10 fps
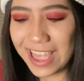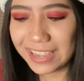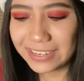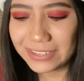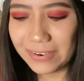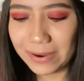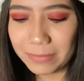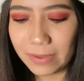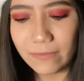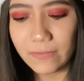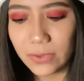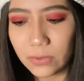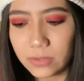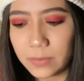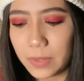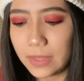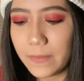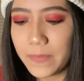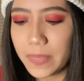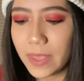I guess you got them confused, but
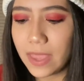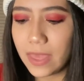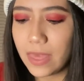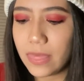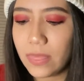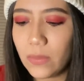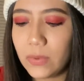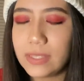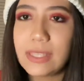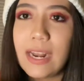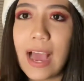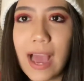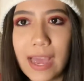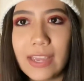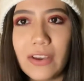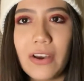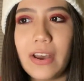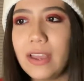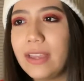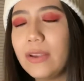the ones that I
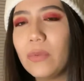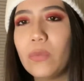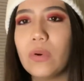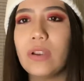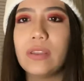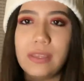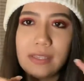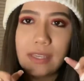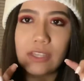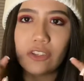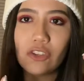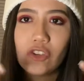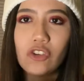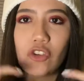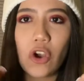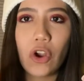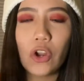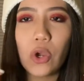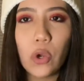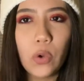got were these like star
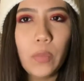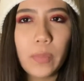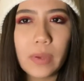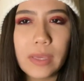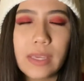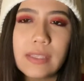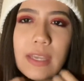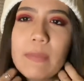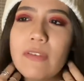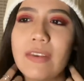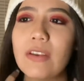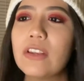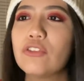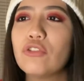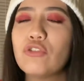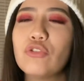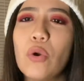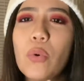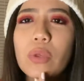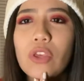hoop type of earrings. They're
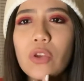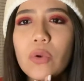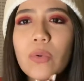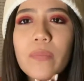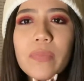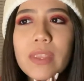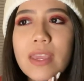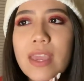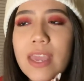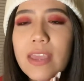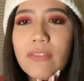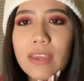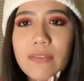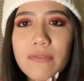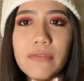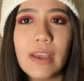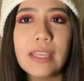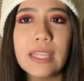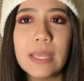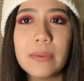so cute. If I can find
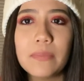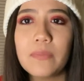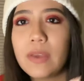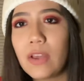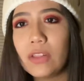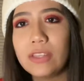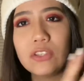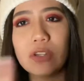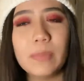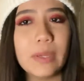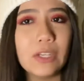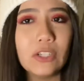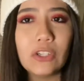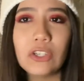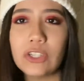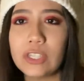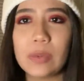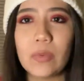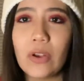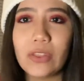them, I'll insert a picture
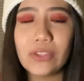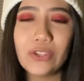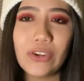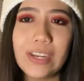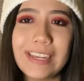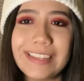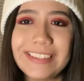somewhere on the screen.